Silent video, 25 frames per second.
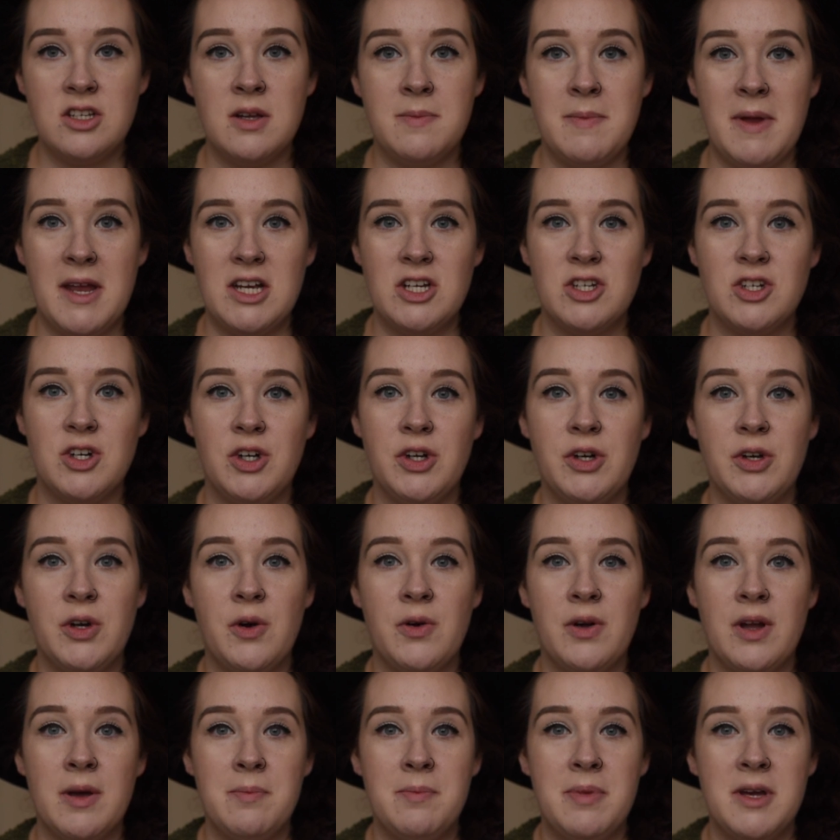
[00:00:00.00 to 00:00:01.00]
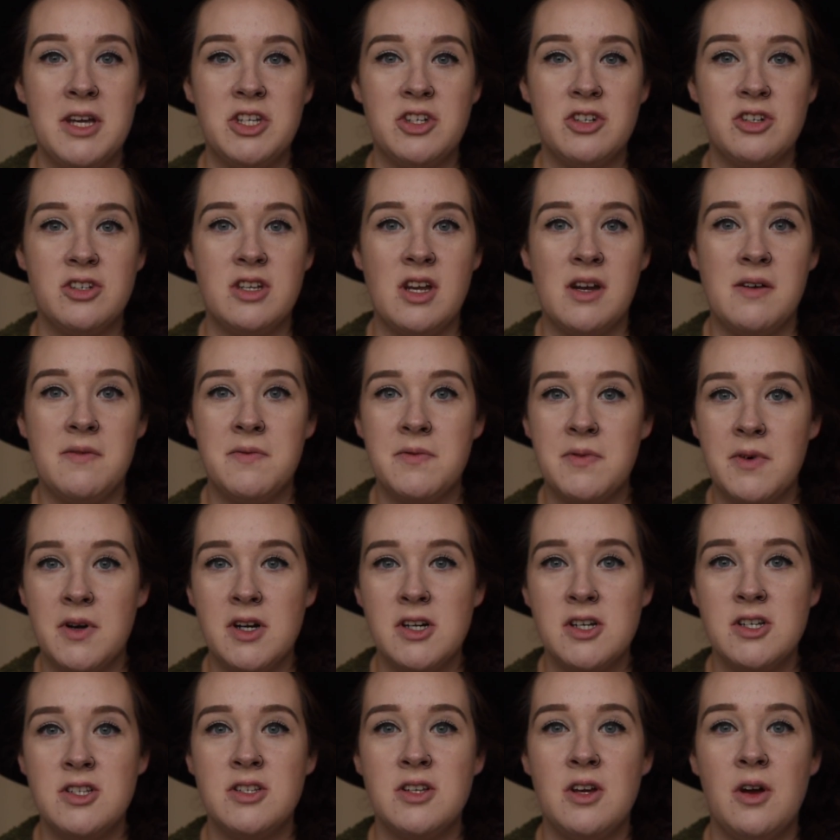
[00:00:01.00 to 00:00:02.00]
to make sure you go get pictures done
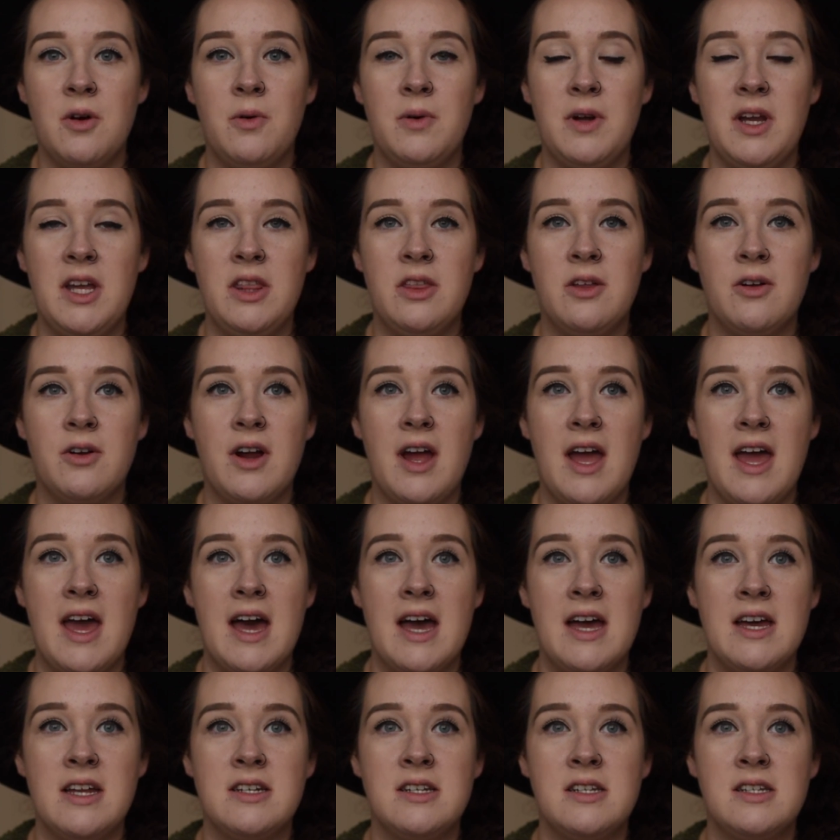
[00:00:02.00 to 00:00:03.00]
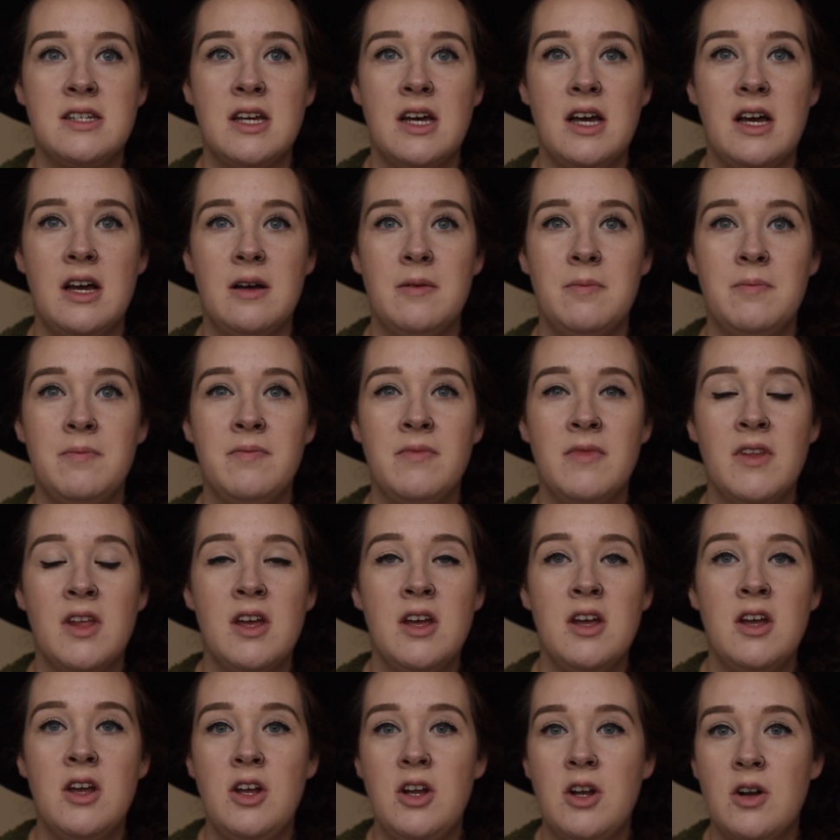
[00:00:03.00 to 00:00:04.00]
first. So either at
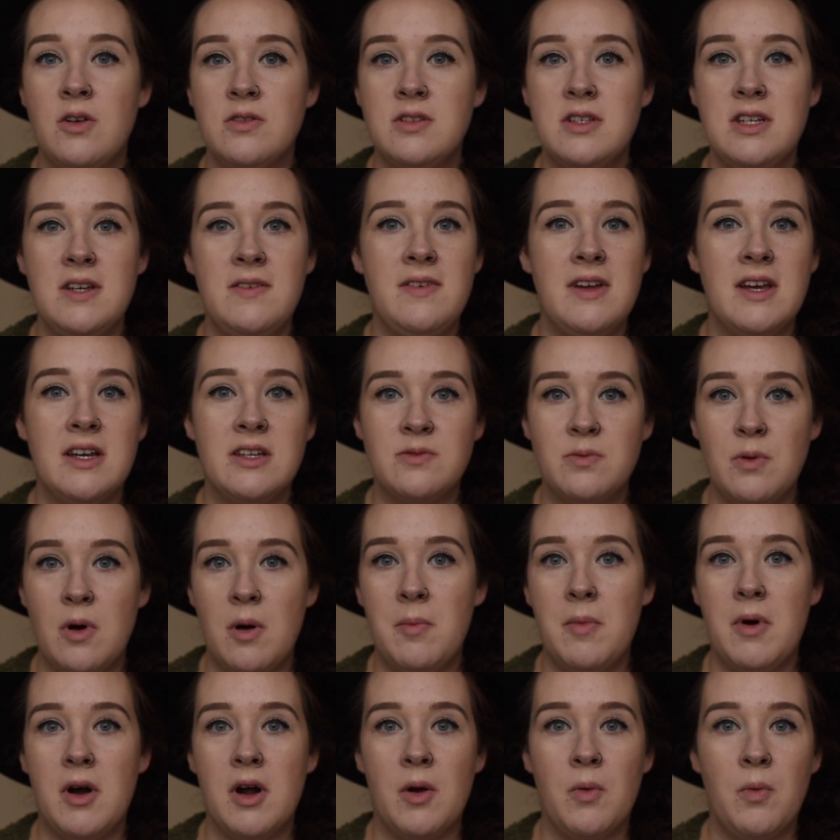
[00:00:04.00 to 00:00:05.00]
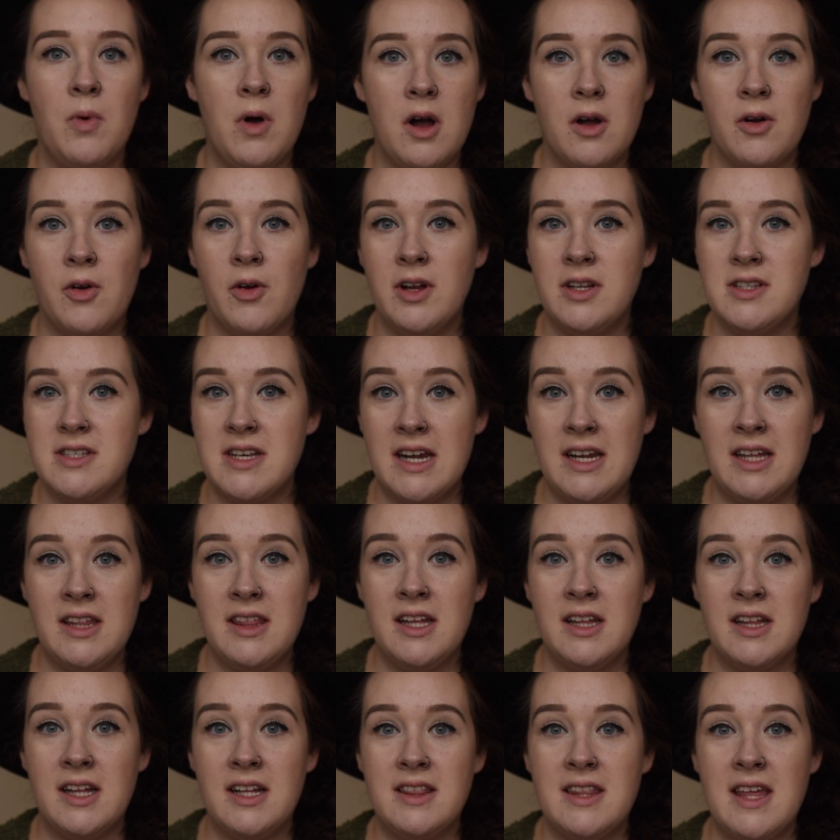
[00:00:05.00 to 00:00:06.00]
CVS, Walmart, Walgreens,
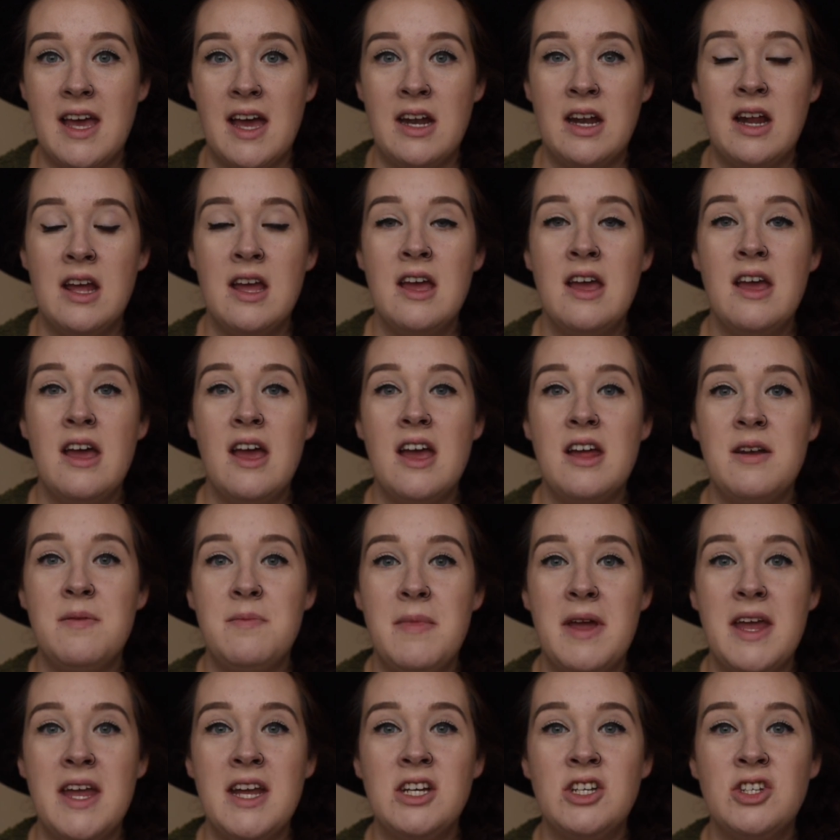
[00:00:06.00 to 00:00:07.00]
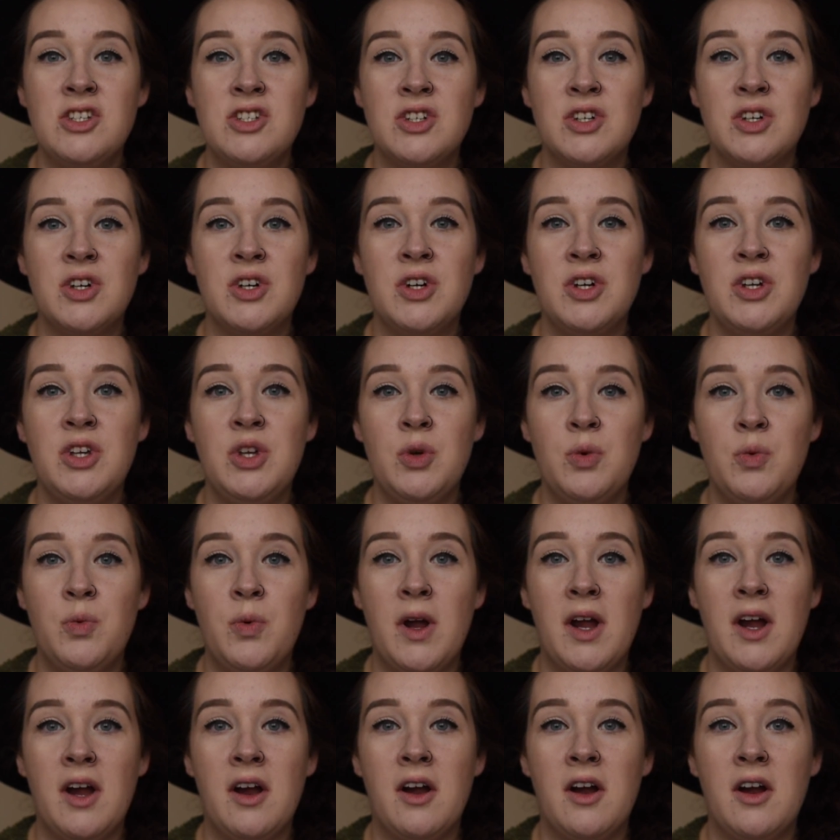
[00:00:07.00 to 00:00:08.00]
anything like that. And make sure you
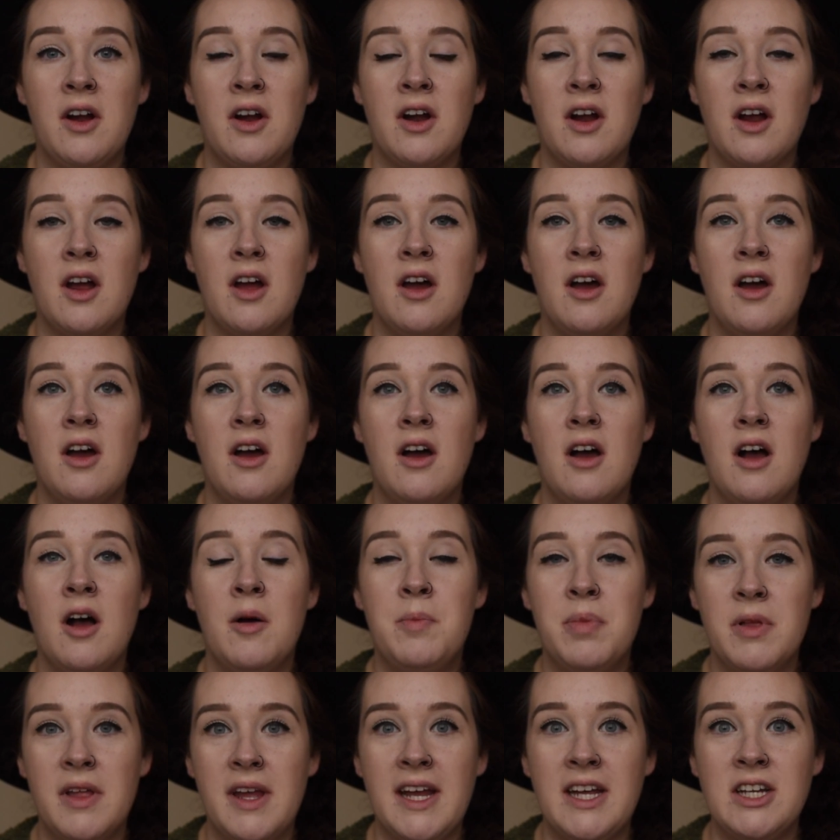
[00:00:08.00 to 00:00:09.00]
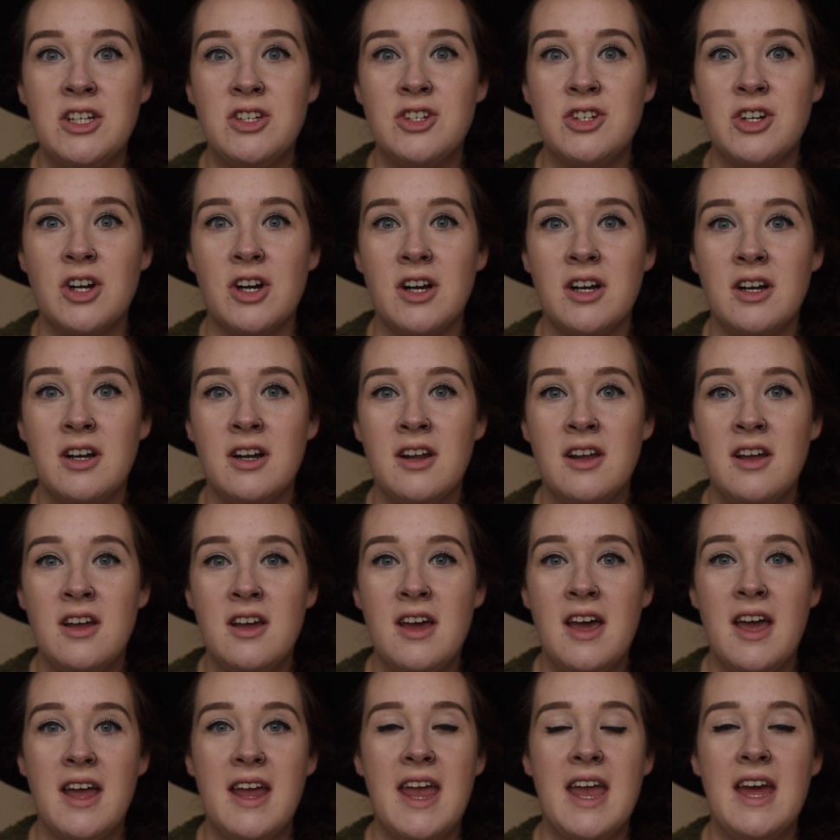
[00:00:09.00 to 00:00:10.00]
wear a plain shirt.
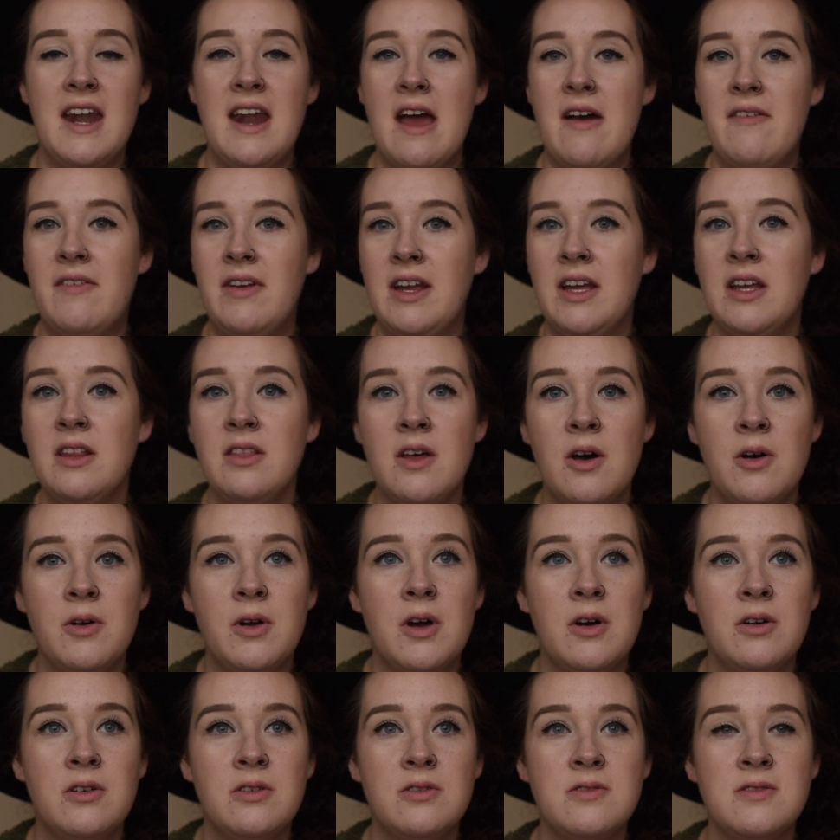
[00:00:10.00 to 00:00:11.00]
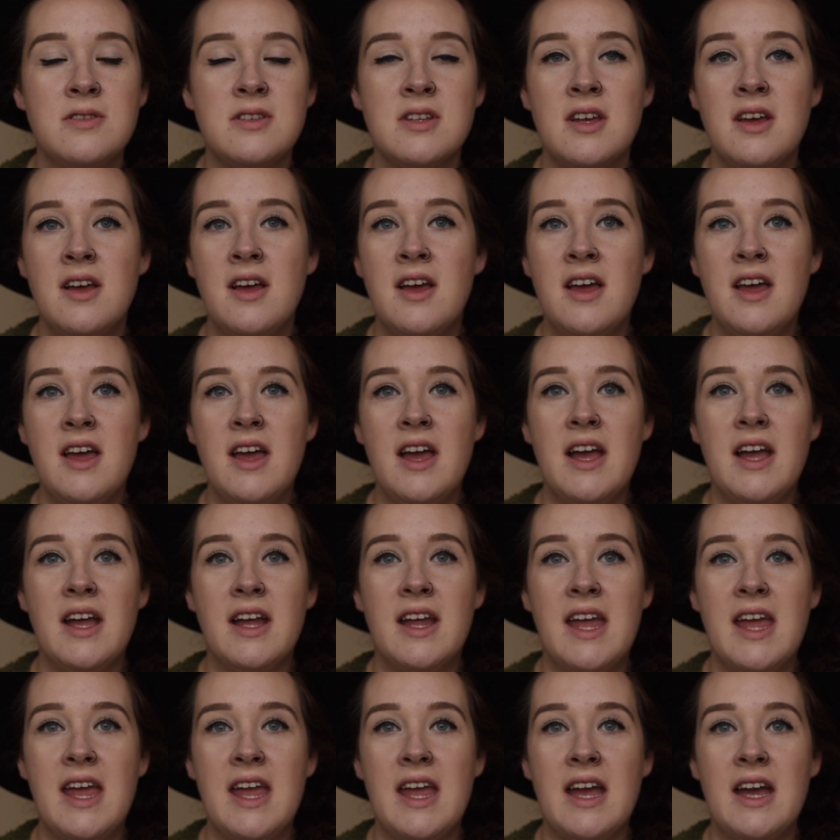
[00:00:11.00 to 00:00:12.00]
It can't have any logos.
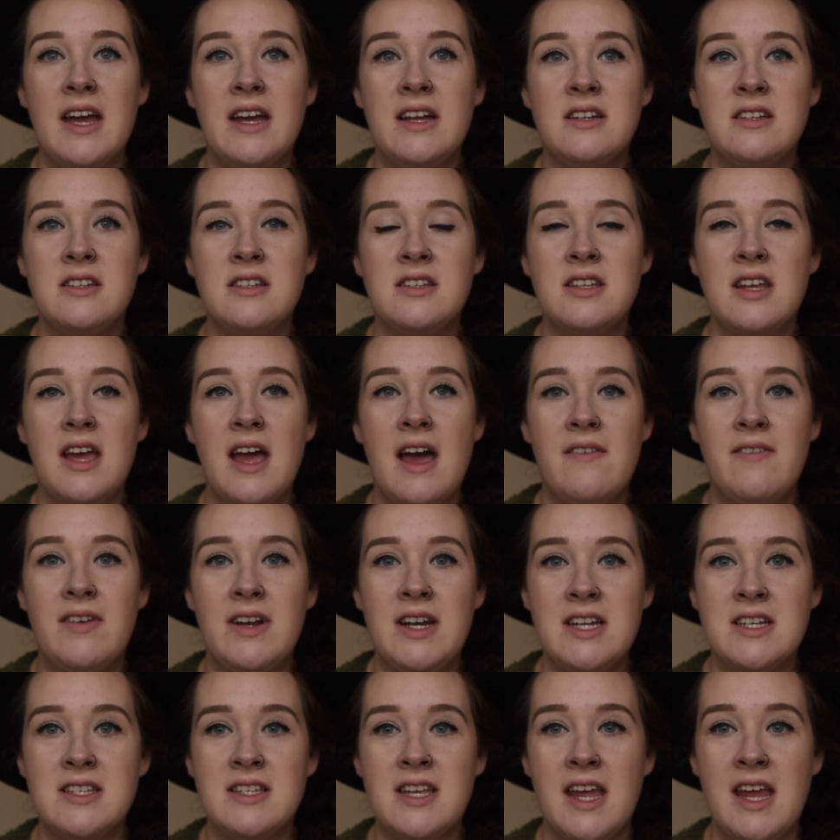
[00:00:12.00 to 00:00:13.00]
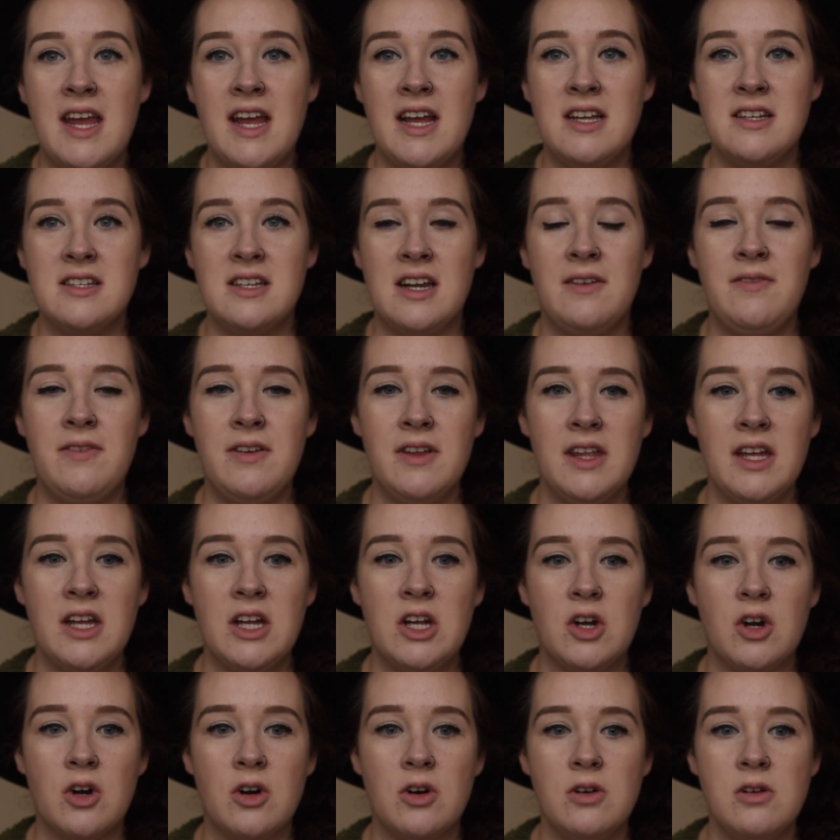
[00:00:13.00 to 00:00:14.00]
It can't have any sayings. And I feel
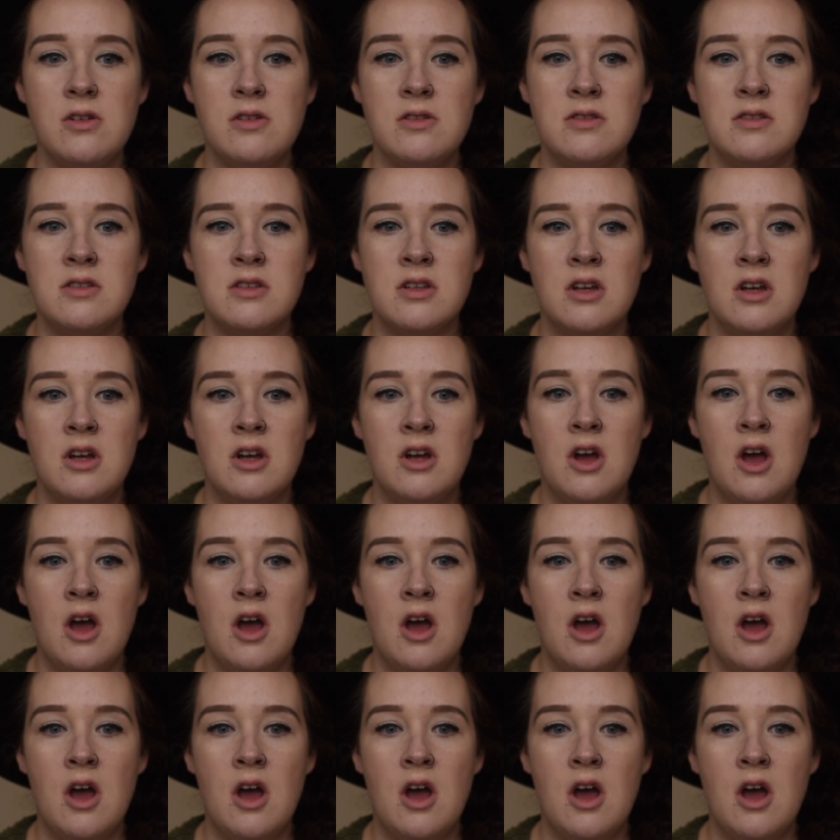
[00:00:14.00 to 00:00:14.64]
like girls,